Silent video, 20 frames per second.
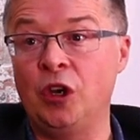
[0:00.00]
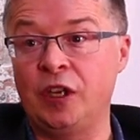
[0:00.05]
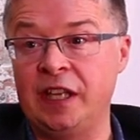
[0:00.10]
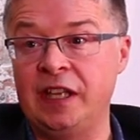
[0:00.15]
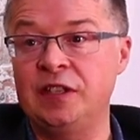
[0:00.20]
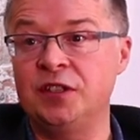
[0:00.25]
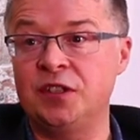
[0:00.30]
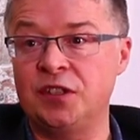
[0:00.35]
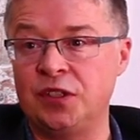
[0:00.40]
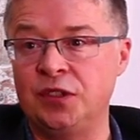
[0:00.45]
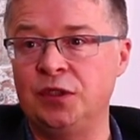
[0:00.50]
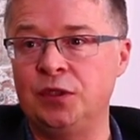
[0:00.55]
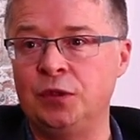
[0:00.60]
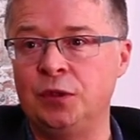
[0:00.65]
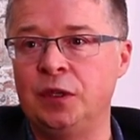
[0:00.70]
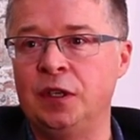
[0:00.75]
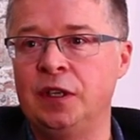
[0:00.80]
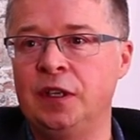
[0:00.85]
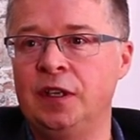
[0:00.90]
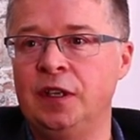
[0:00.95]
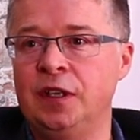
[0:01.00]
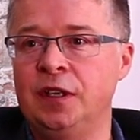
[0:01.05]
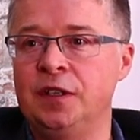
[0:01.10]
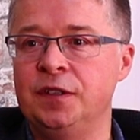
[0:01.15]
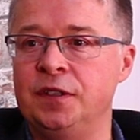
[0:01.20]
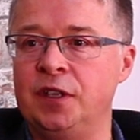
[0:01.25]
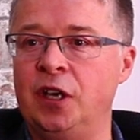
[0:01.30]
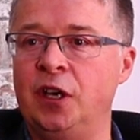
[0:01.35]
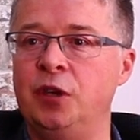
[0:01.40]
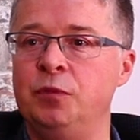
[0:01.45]
into the
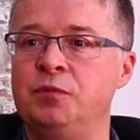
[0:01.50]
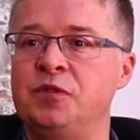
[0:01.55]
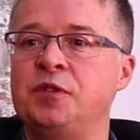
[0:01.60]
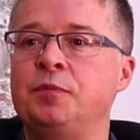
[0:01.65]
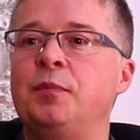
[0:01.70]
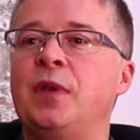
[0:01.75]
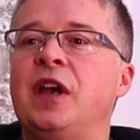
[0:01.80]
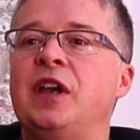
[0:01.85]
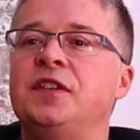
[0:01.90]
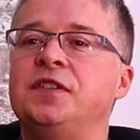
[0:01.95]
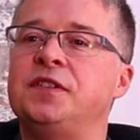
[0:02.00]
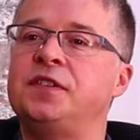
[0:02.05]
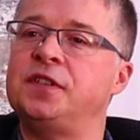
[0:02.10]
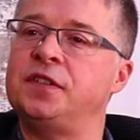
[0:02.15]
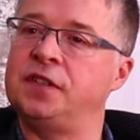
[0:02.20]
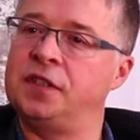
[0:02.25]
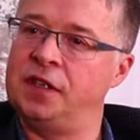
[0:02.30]
home space